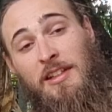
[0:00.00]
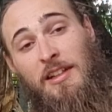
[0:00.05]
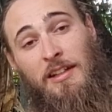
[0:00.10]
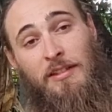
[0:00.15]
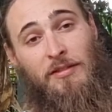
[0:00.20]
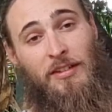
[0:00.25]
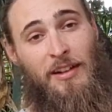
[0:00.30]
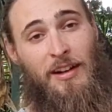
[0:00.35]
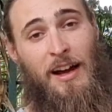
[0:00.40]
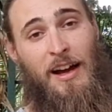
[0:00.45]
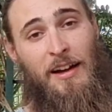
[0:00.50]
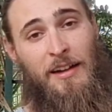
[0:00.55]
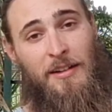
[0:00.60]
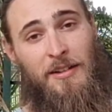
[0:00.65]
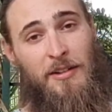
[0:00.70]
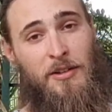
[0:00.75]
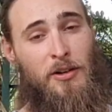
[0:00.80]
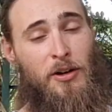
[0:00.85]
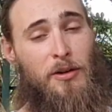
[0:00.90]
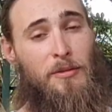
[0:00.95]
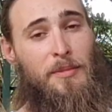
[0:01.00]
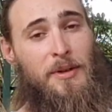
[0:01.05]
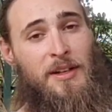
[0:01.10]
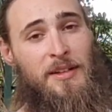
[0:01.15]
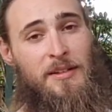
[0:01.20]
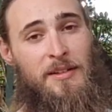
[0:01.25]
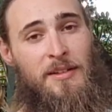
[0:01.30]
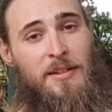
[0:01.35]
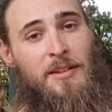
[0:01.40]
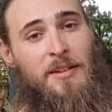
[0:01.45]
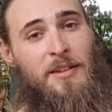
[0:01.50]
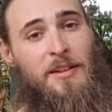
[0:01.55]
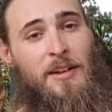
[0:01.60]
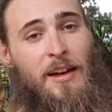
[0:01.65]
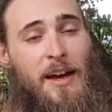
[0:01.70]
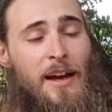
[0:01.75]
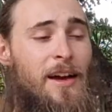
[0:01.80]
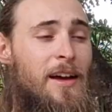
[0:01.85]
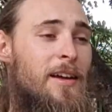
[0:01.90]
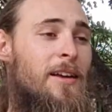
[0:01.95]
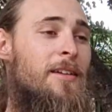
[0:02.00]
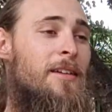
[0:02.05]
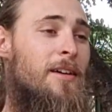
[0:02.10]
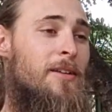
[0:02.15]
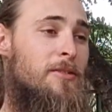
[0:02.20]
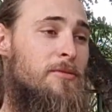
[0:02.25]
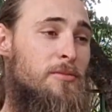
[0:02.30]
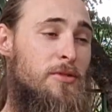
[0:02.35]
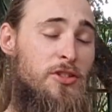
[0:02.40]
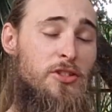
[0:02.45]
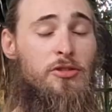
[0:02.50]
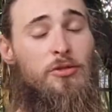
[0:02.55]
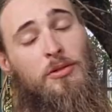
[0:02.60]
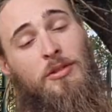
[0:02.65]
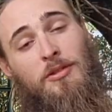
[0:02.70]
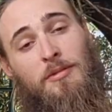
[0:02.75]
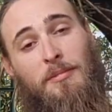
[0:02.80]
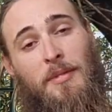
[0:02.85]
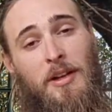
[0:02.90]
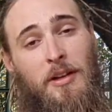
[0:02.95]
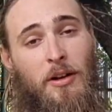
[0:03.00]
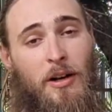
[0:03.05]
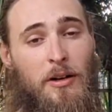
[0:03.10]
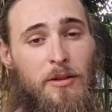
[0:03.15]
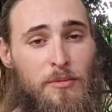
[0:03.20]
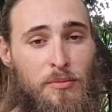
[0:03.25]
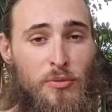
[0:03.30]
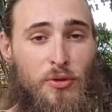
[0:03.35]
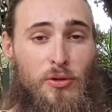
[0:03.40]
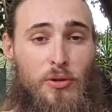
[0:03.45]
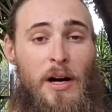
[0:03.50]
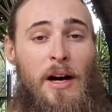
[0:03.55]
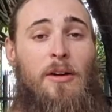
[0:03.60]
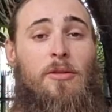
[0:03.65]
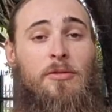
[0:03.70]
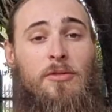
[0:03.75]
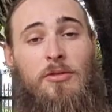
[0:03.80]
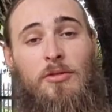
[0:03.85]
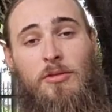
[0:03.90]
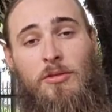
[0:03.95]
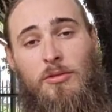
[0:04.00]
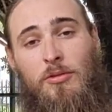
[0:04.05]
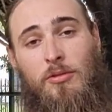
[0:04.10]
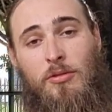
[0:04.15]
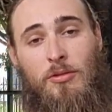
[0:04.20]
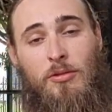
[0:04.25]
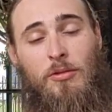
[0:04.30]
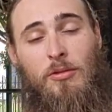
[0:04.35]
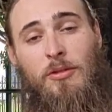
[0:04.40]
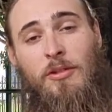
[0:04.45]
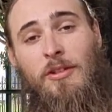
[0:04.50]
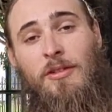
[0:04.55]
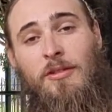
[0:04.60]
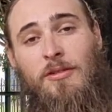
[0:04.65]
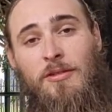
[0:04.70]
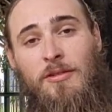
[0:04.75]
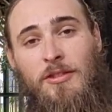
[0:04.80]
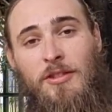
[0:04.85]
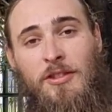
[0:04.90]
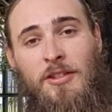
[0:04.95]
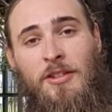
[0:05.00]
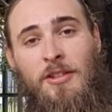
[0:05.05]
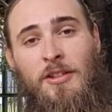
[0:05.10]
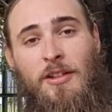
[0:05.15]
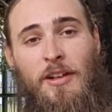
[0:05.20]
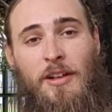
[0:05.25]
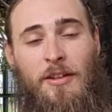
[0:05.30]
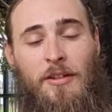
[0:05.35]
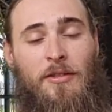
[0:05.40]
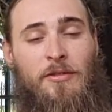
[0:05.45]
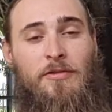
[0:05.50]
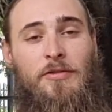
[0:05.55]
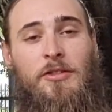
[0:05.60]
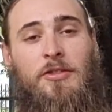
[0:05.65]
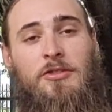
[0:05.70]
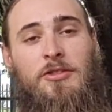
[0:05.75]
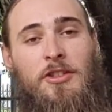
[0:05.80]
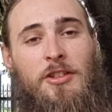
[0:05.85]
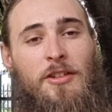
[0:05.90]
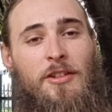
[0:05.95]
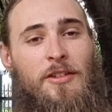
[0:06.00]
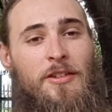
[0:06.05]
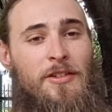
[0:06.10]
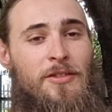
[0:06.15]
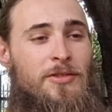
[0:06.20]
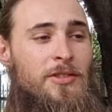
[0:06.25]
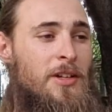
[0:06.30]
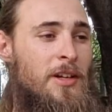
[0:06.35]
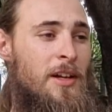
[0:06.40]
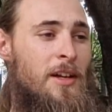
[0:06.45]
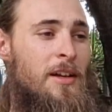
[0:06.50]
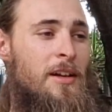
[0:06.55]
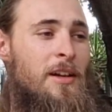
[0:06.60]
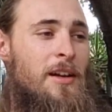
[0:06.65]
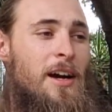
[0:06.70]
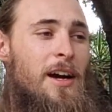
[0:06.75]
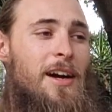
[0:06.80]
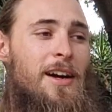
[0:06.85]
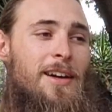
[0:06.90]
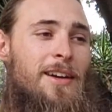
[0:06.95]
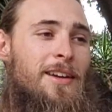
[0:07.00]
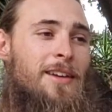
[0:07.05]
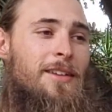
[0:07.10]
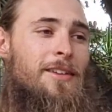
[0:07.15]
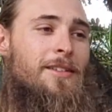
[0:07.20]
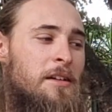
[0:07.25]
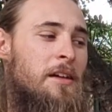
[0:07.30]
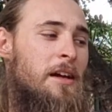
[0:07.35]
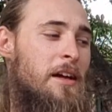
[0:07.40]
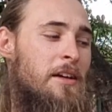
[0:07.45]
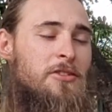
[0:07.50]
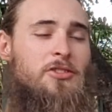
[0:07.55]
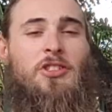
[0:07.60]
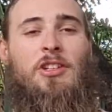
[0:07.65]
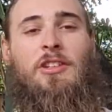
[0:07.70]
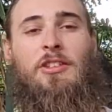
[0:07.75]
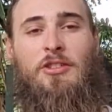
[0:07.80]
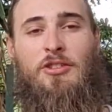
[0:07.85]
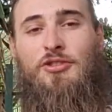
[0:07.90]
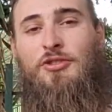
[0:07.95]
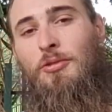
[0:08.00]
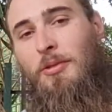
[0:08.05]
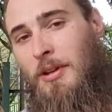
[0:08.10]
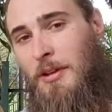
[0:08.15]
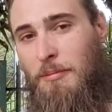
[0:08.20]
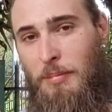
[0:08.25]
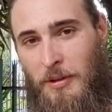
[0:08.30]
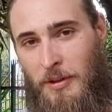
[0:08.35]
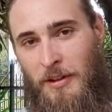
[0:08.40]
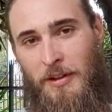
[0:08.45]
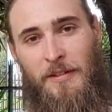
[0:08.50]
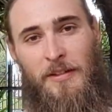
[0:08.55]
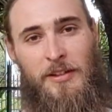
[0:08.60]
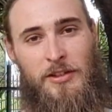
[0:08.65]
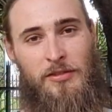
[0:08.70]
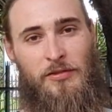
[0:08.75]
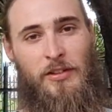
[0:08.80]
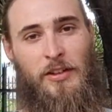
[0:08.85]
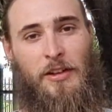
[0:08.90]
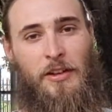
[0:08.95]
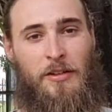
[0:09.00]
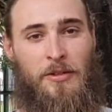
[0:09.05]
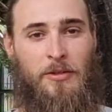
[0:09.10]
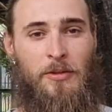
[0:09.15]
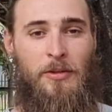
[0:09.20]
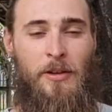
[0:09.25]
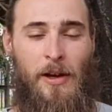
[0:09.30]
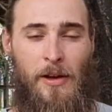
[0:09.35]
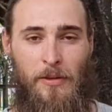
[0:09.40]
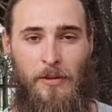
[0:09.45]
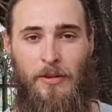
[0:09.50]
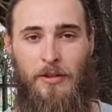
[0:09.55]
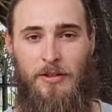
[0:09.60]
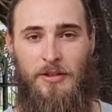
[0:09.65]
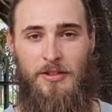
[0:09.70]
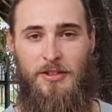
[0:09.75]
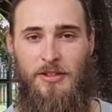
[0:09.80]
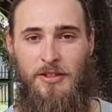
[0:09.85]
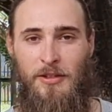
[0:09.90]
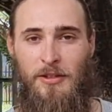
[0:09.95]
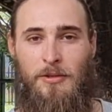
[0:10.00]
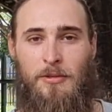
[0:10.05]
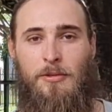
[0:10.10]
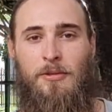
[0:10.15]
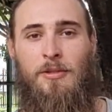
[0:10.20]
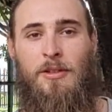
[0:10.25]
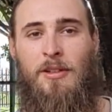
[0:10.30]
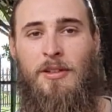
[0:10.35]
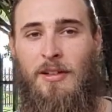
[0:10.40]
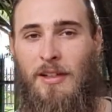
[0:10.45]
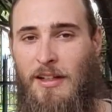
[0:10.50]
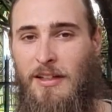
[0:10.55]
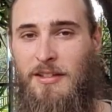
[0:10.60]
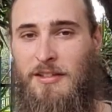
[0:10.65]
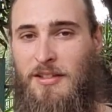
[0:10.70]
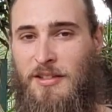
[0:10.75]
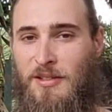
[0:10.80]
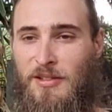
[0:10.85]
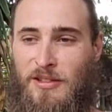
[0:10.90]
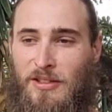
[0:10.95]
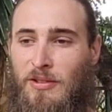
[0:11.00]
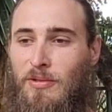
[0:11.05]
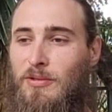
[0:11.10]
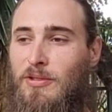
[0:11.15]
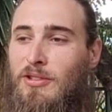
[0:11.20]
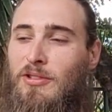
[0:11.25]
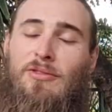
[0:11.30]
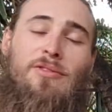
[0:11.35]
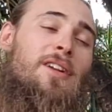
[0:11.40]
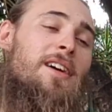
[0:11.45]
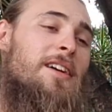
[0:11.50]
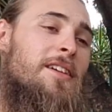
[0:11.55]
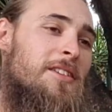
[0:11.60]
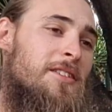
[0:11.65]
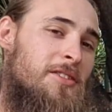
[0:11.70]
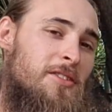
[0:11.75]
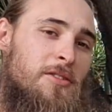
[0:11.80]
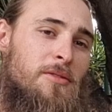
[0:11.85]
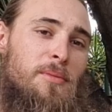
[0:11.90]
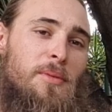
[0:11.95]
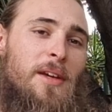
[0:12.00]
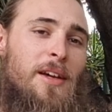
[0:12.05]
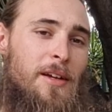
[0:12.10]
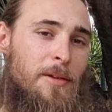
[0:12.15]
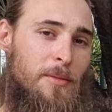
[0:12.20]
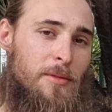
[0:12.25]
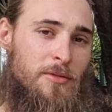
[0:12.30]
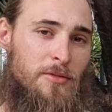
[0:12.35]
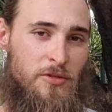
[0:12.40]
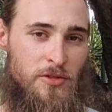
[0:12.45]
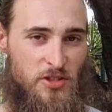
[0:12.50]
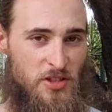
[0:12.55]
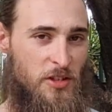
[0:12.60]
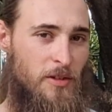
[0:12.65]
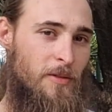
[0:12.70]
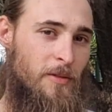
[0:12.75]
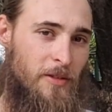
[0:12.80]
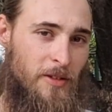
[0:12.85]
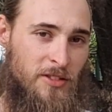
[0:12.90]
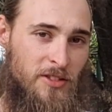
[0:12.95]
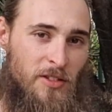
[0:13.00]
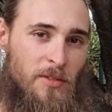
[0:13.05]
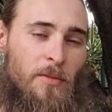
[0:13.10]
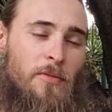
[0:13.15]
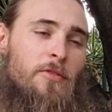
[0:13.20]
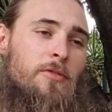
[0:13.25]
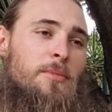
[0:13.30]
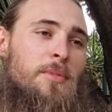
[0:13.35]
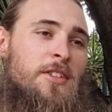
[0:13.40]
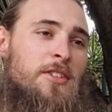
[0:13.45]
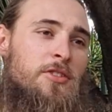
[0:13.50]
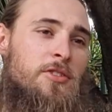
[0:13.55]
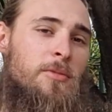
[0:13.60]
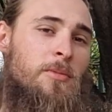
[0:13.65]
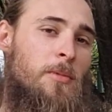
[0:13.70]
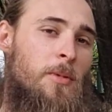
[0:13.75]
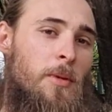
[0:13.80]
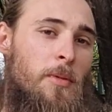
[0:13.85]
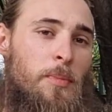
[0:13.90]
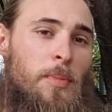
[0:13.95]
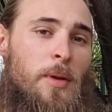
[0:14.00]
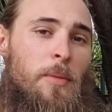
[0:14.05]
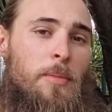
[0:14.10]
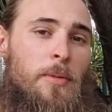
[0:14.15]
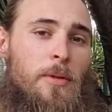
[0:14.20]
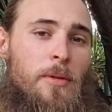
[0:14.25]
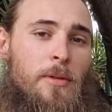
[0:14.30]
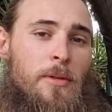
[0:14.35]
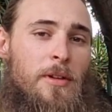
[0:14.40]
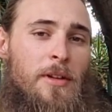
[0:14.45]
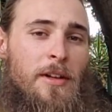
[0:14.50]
leave a like, a comment, and I'll be sure to make more how-to tutorials in the future. I actually enjoyed putting this video together, so it's also nice to be able to share this information with people.